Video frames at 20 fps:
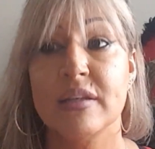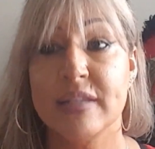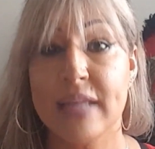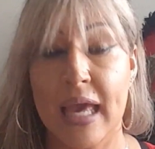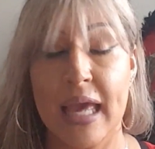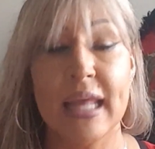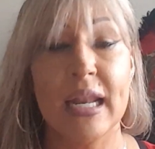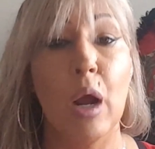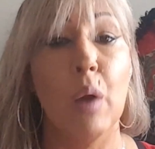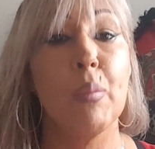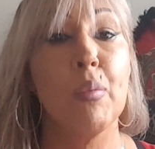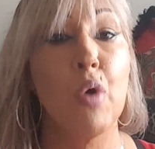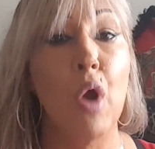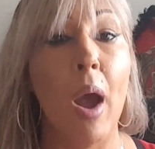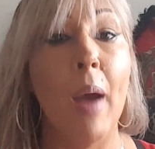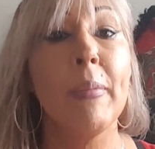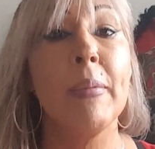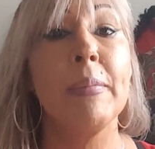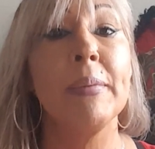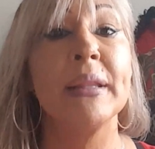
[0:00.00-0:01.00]
and I'll
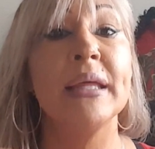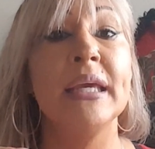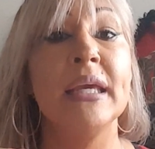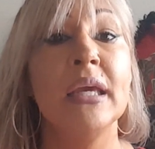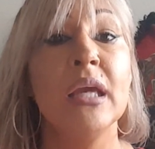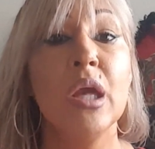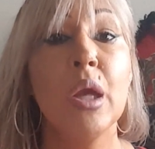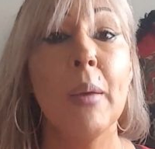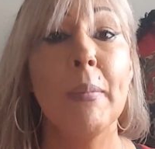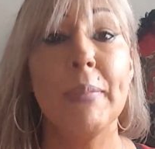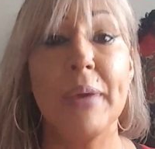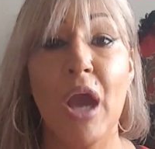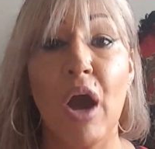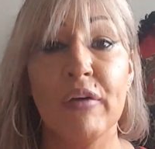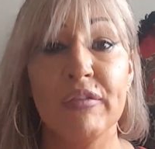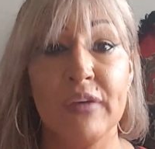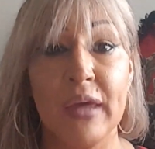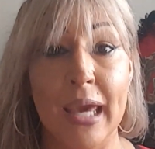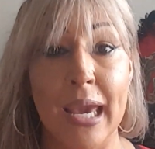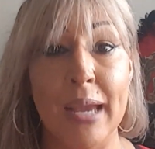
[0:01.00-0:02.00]
probably be
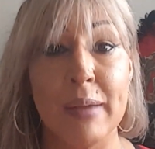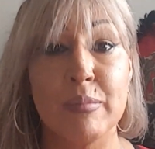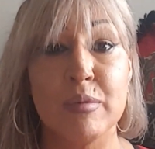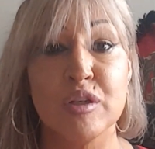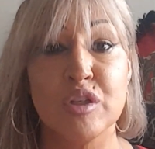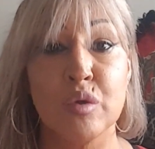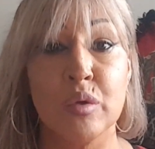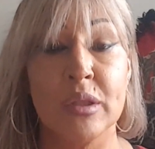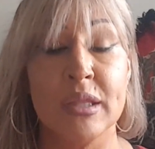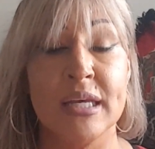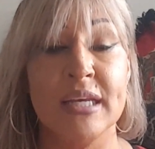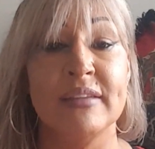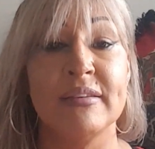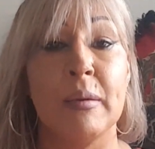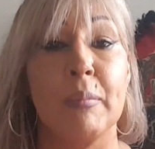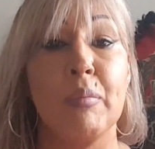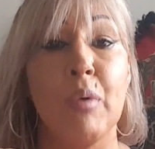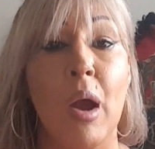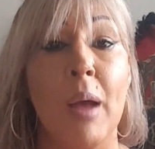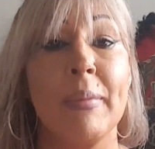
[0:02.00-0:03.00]
off camera doing these.
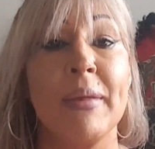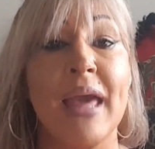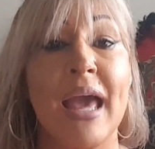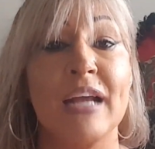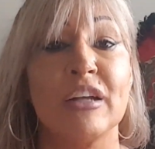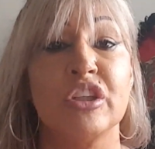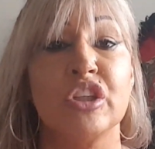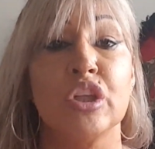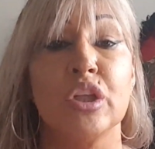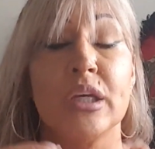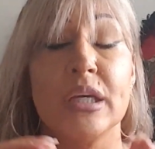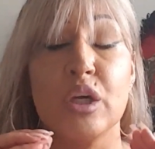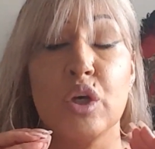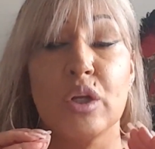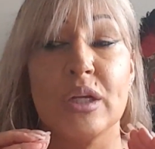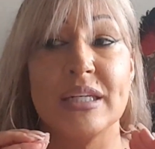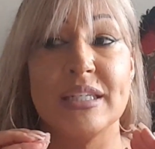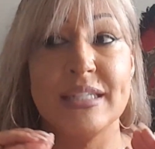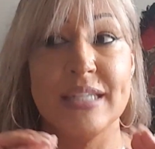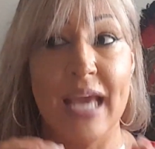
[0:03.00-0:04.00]
I'm probably actually
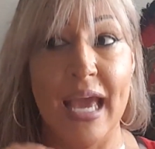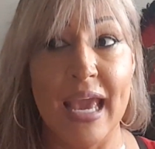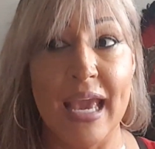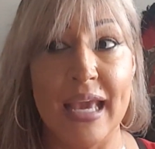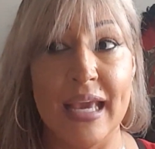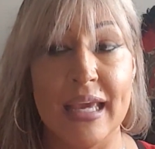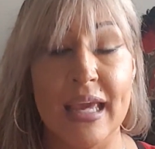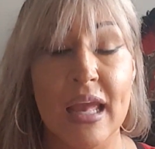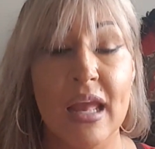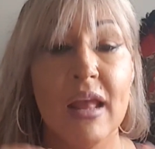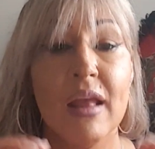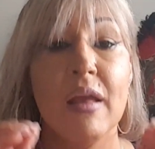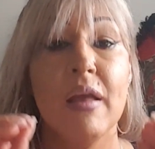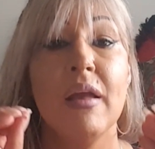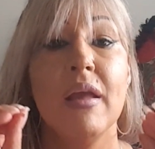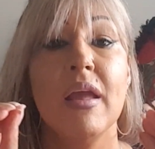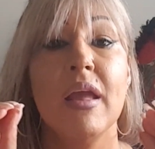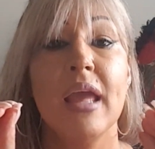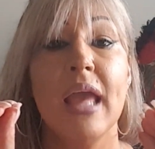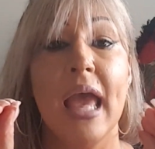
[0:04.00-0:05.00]
going to take
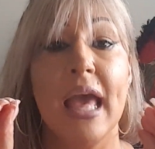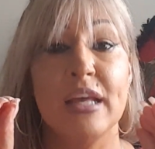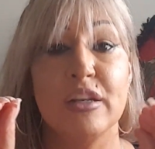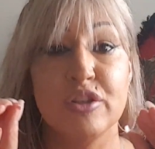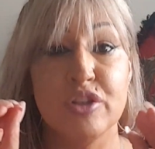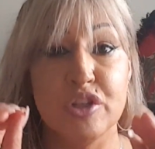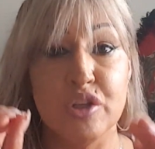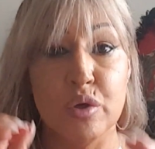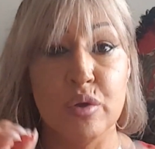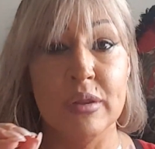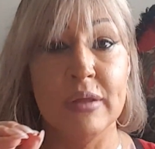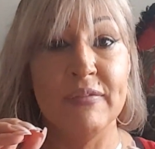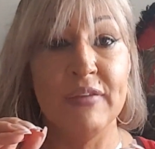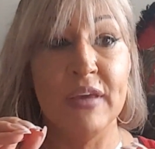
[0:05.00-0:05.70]
and do the